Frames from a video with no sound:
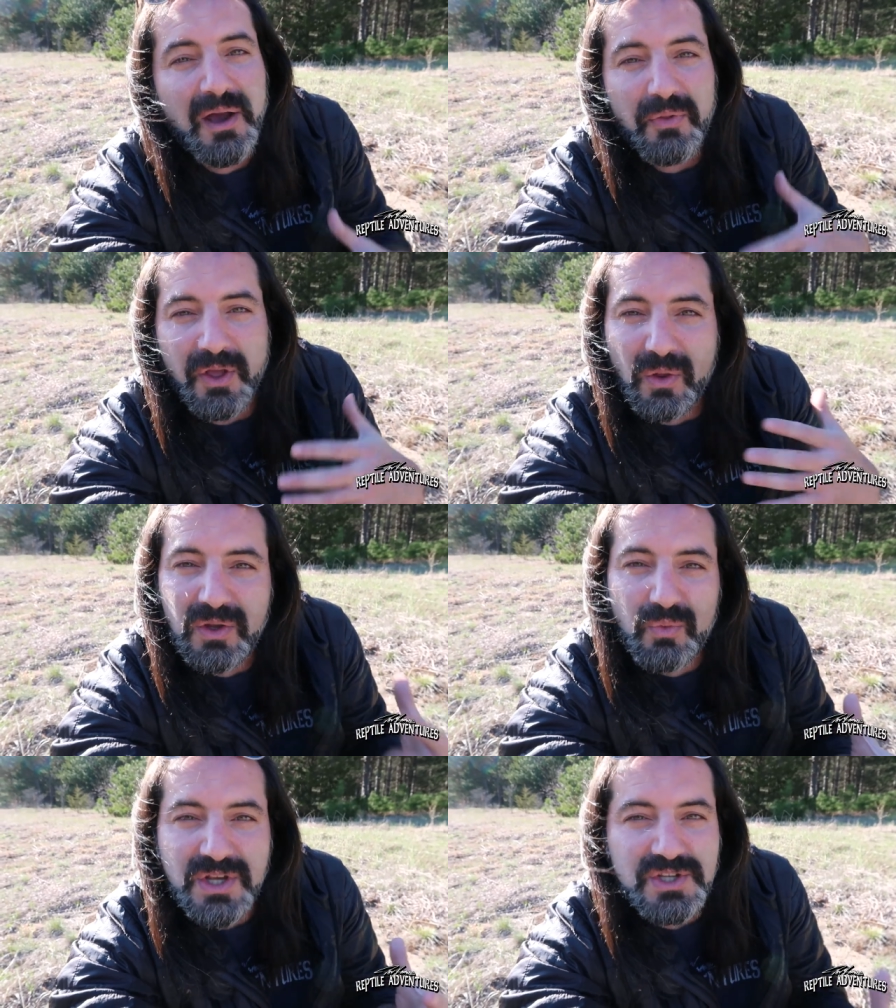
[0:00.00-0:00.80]
The
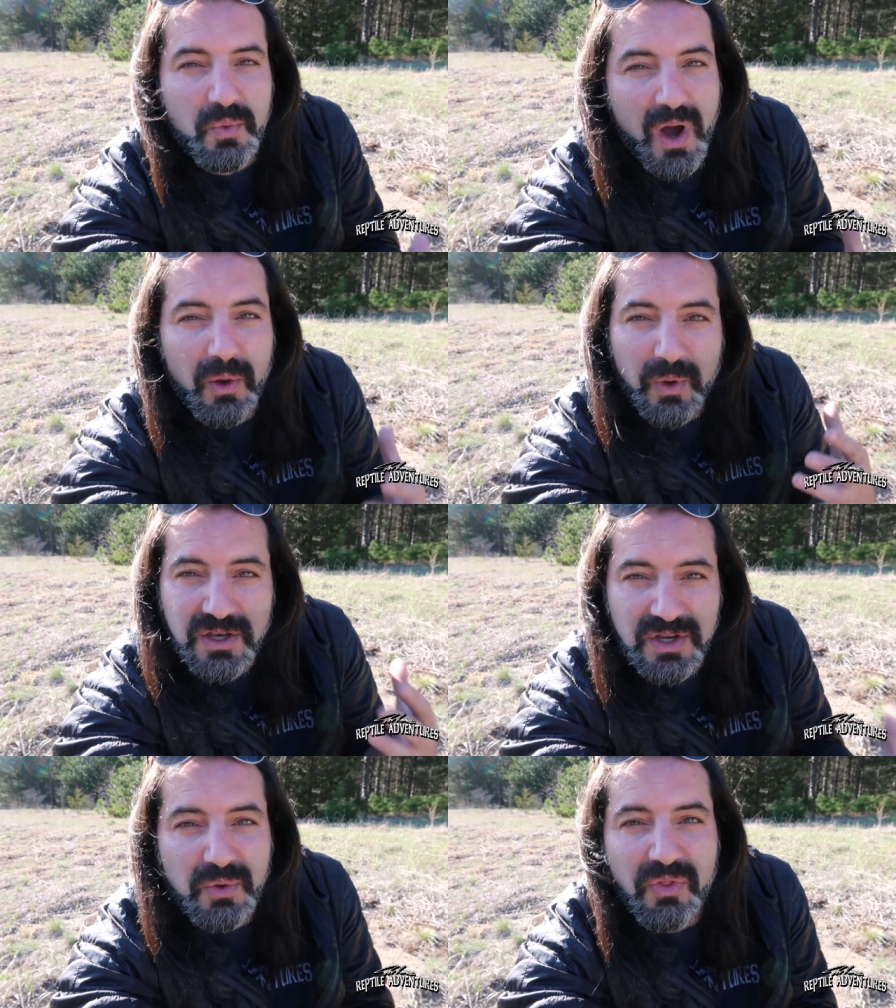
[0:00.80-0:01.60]
only reason why we
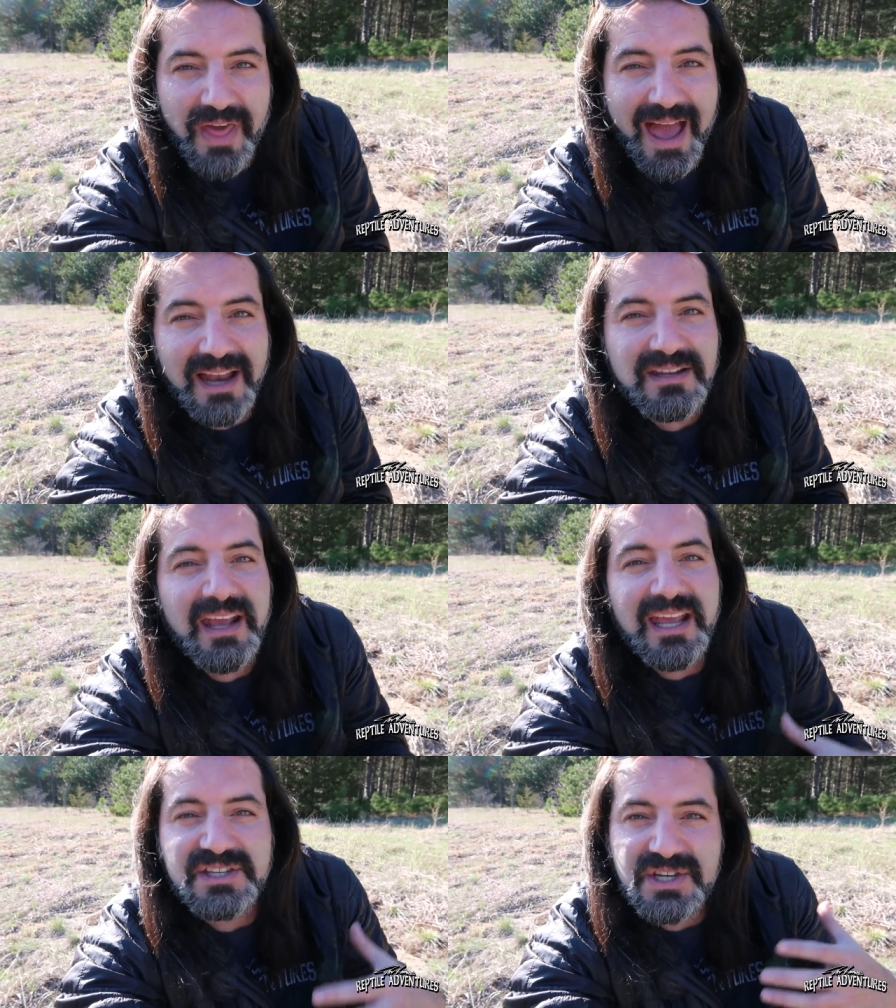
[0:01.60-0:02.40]
do that
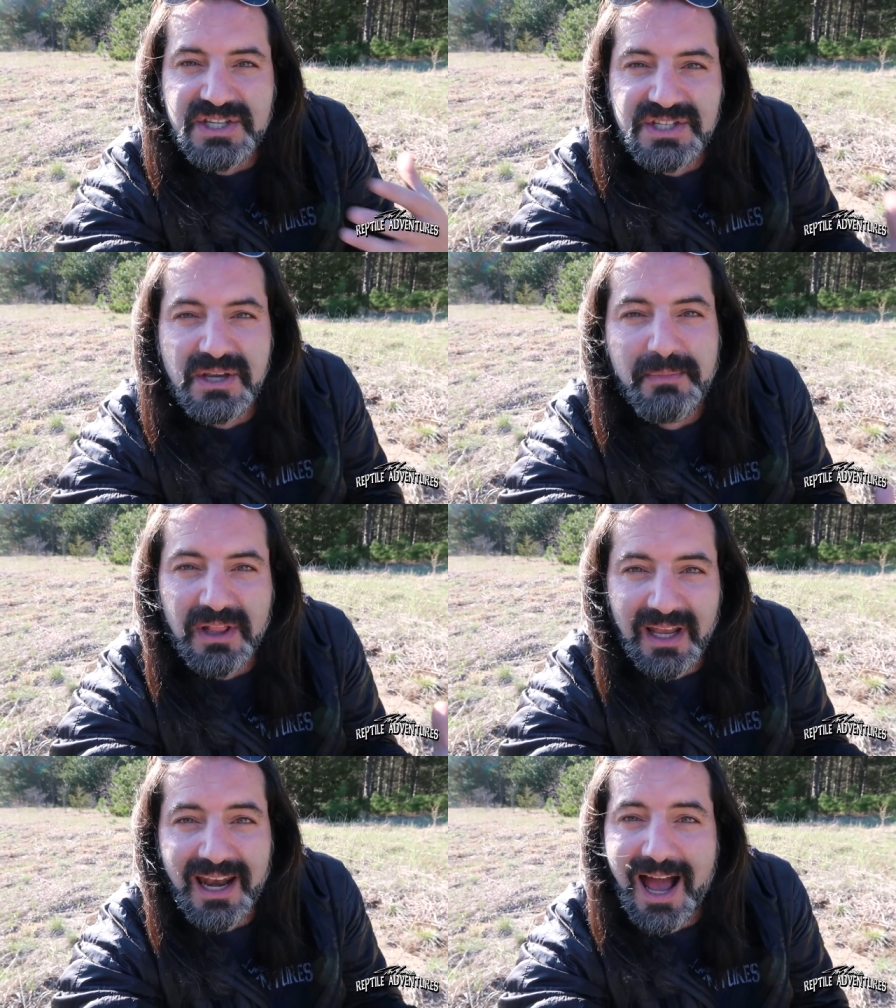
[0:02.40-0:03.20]
is to
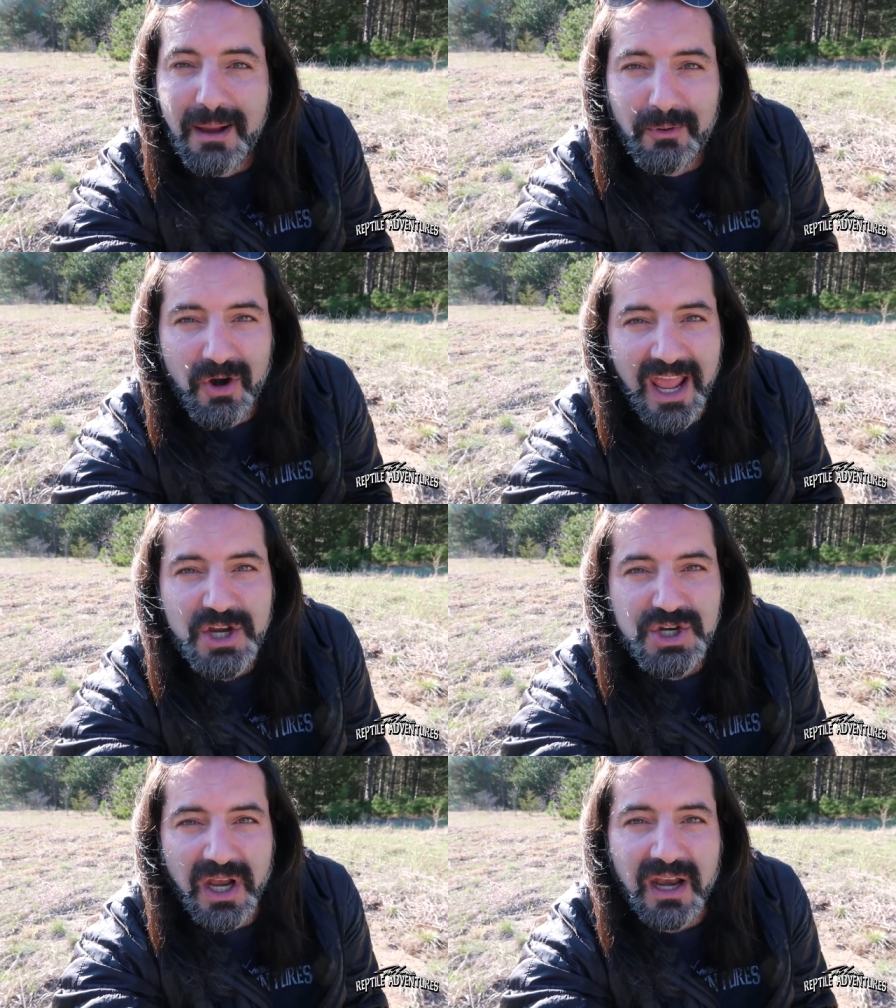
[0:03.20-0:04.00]
simulate
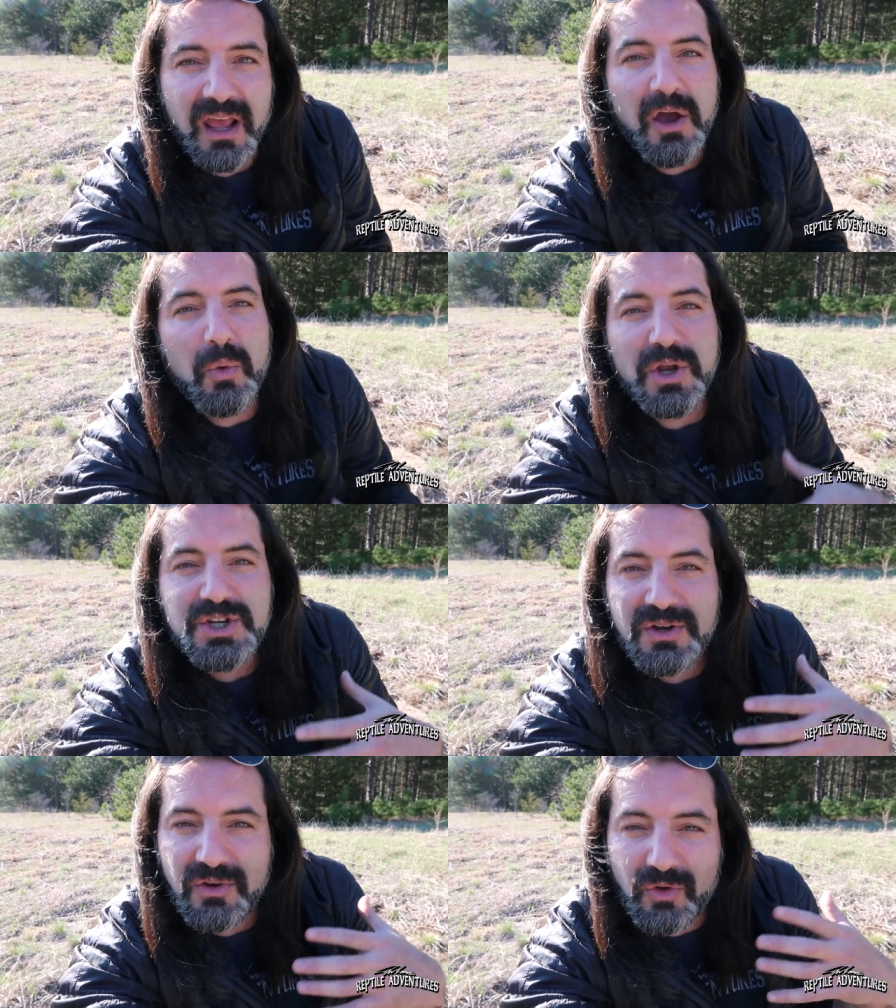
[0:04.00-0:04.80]
hibernation,
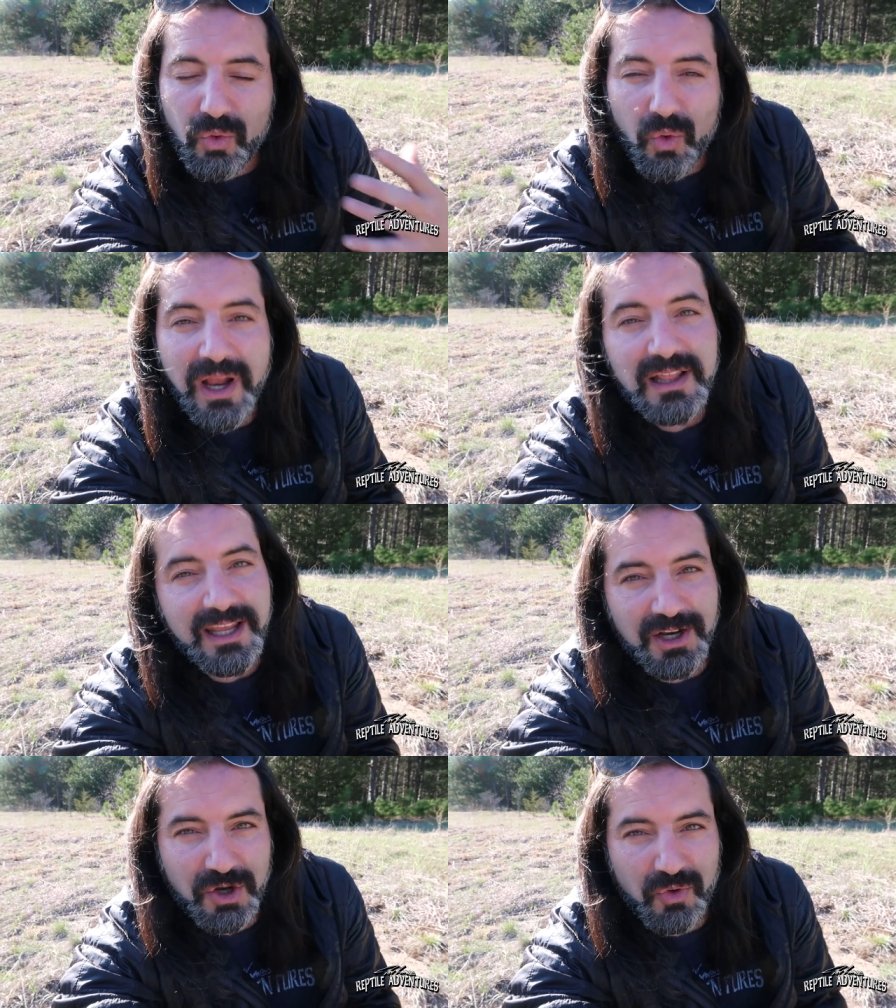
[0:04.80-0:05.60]
which
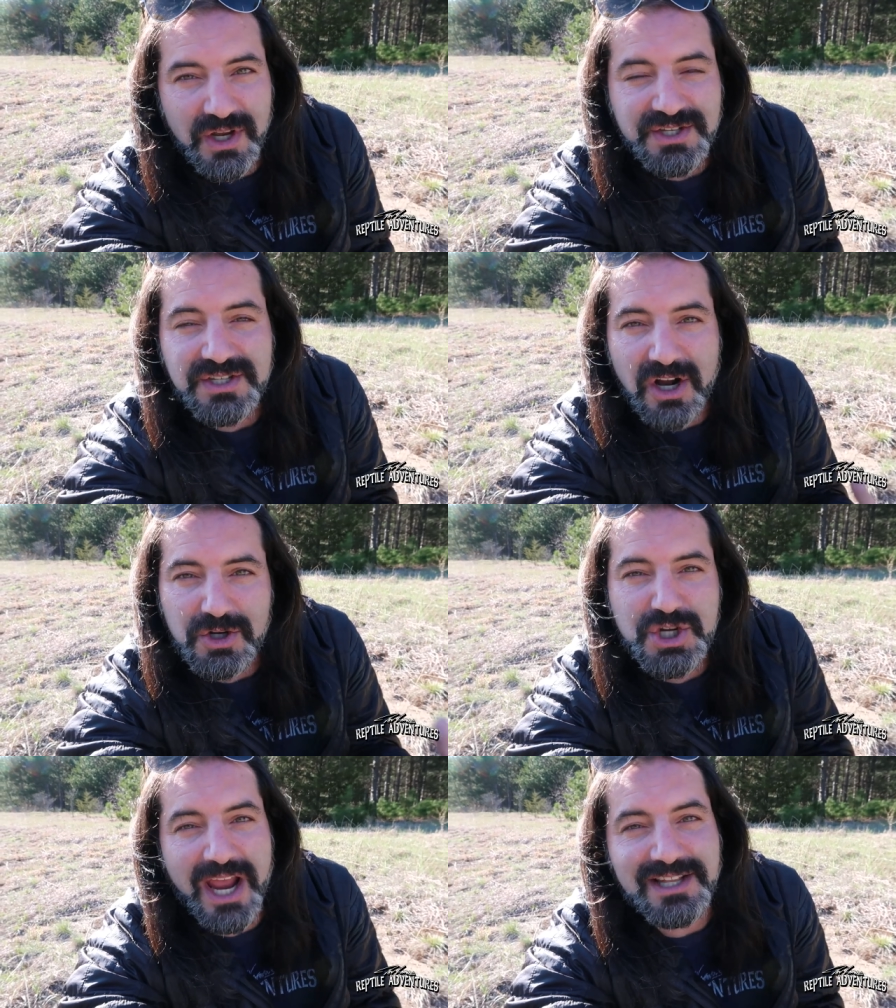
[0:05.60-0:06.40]
greatly increases our
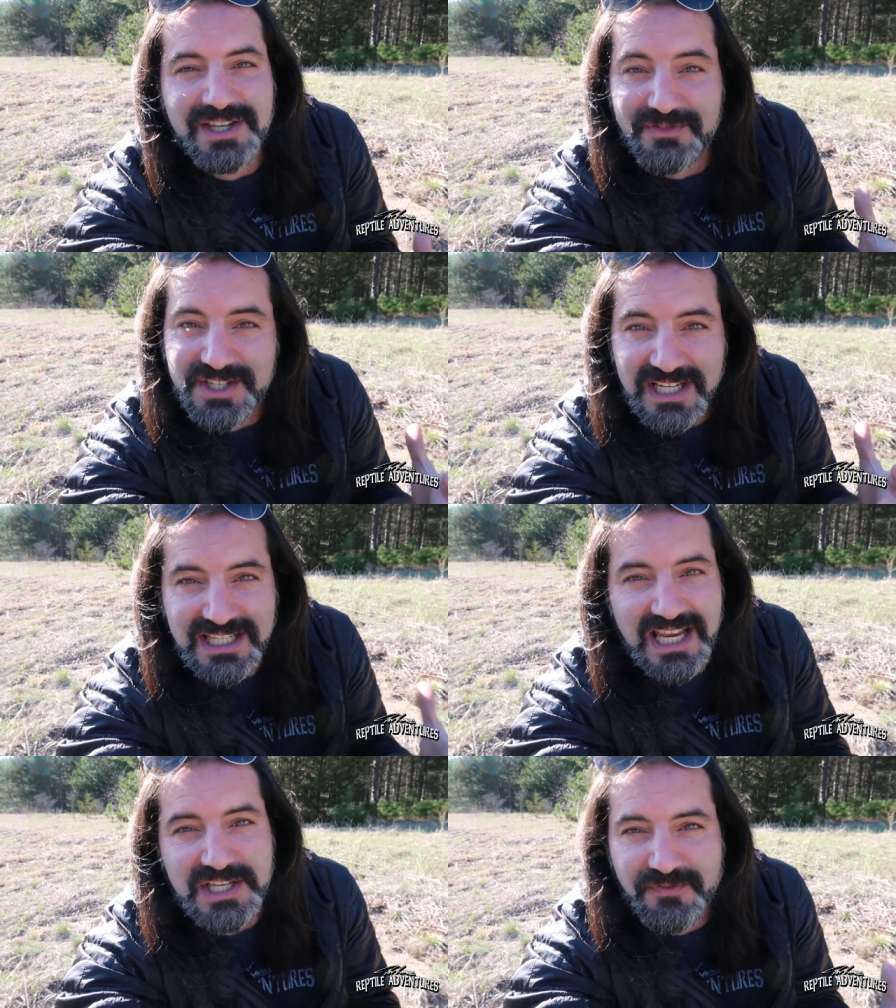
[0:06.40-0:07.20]
chance of a
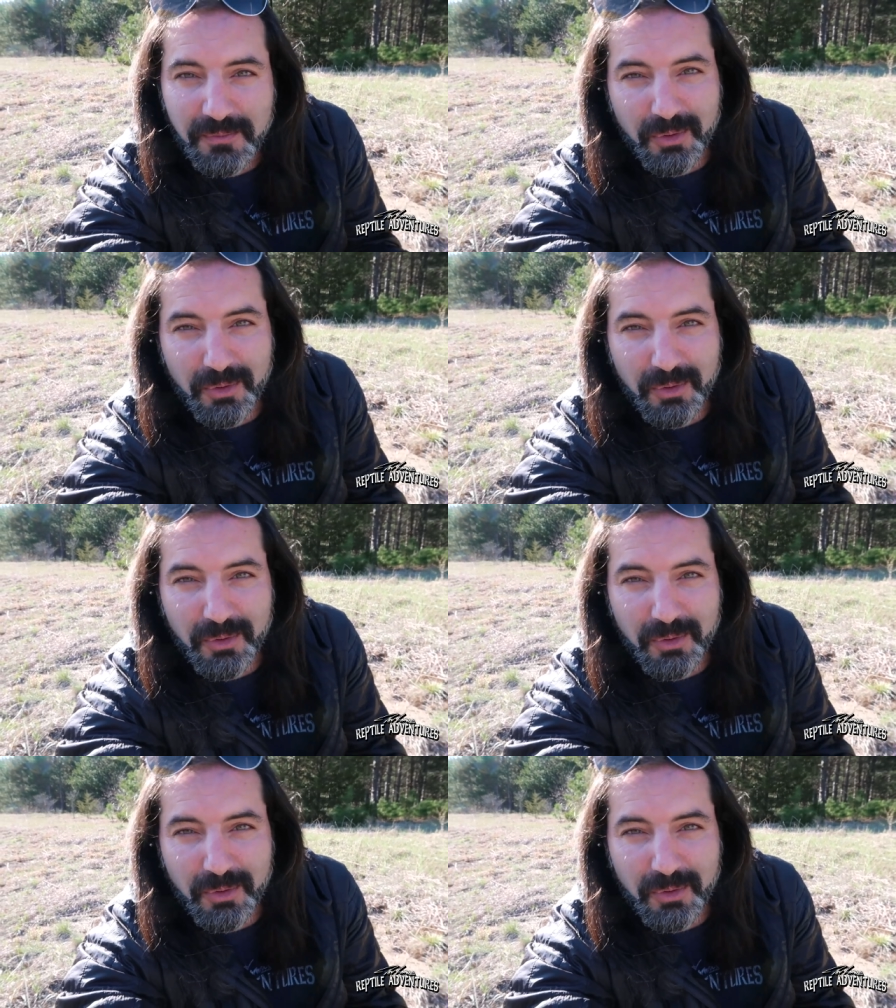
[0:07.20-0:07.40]
successful